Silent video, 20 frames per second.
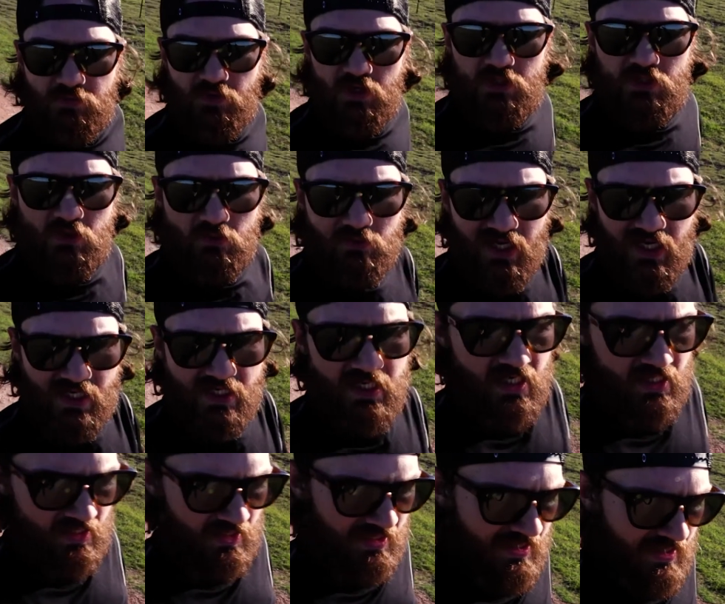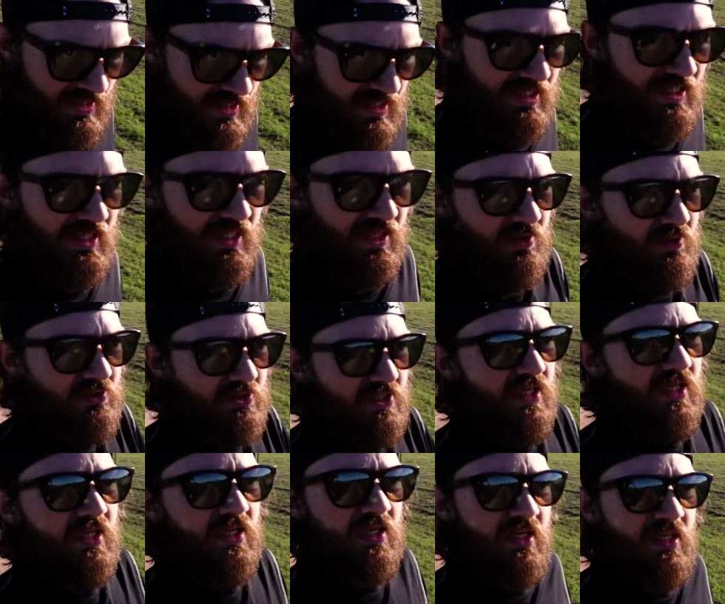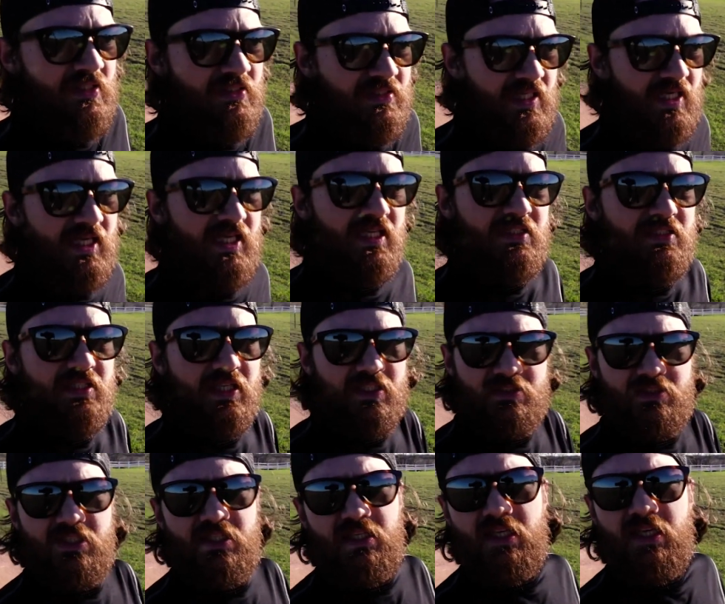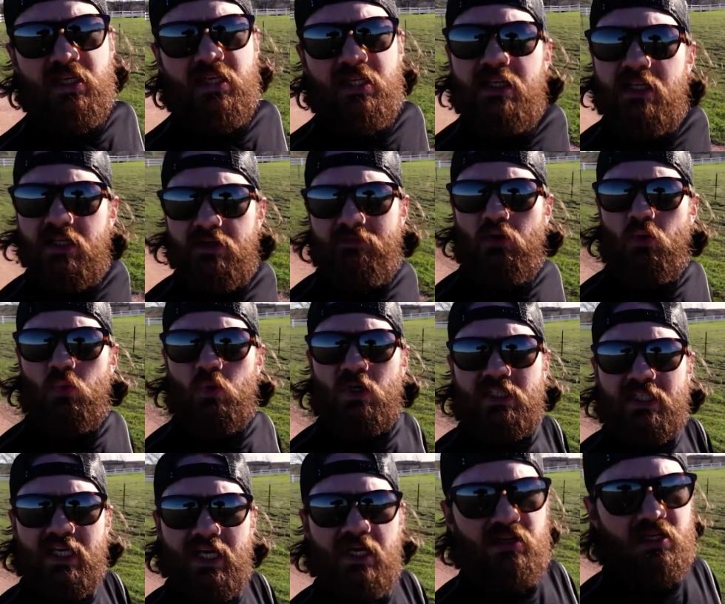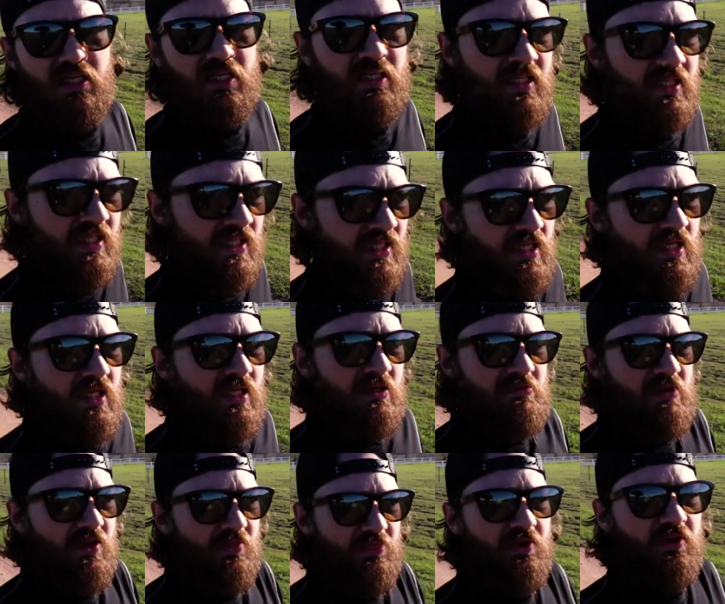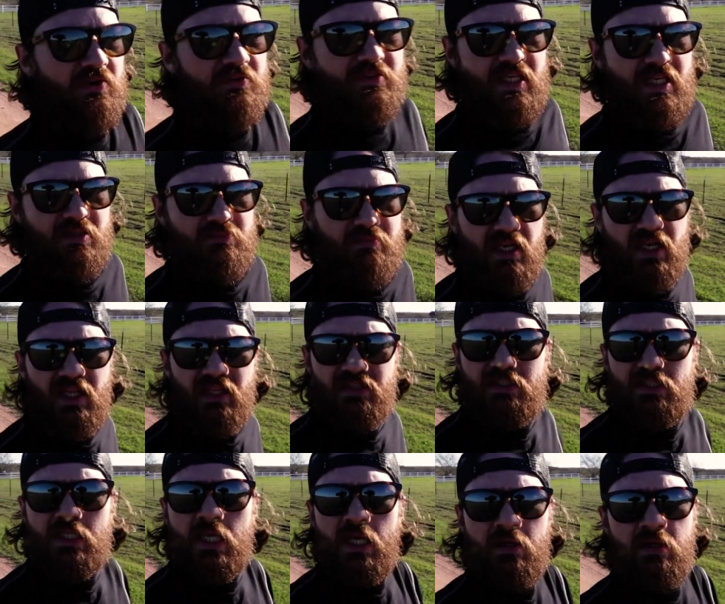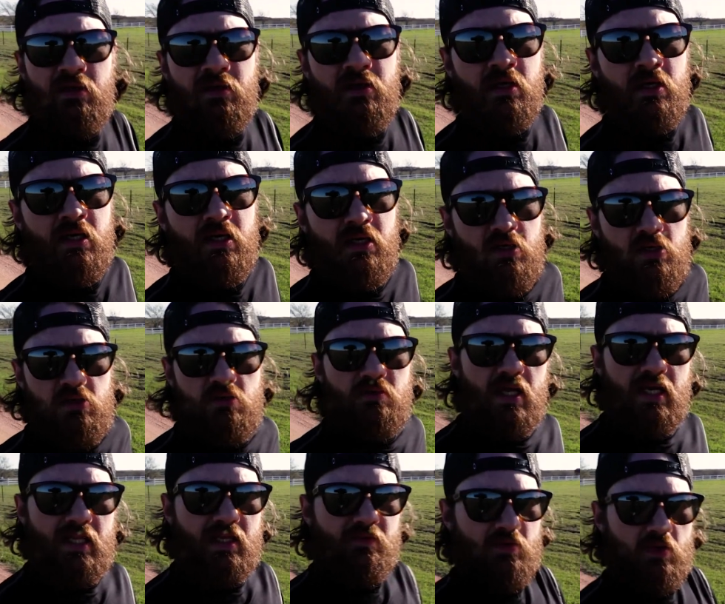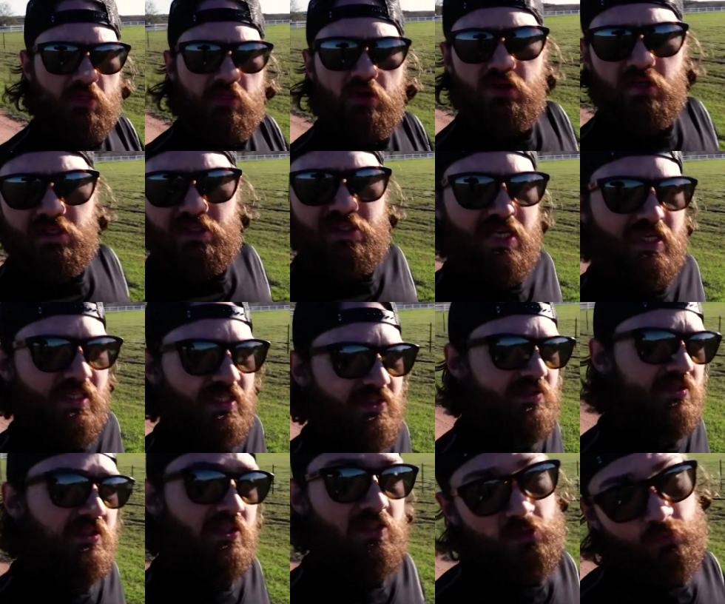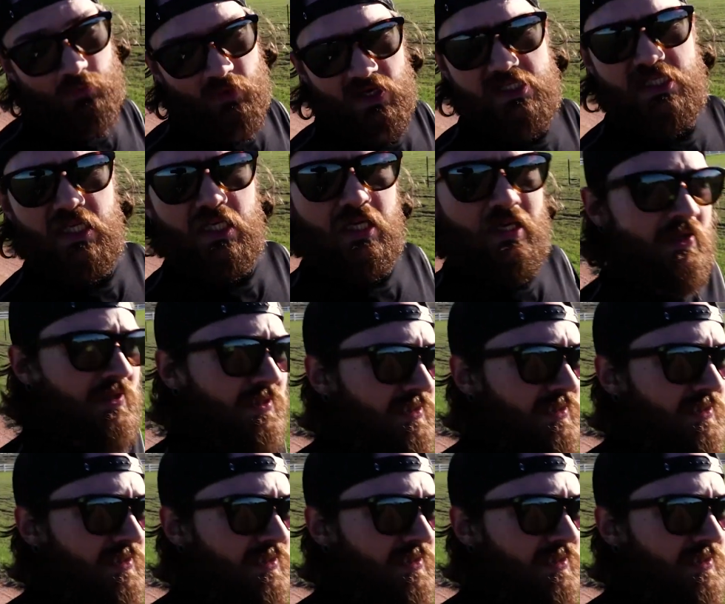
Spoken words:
finished the run. It was a high intensity interval workout, about 13 minutes, running for 30 seconds, sprinting,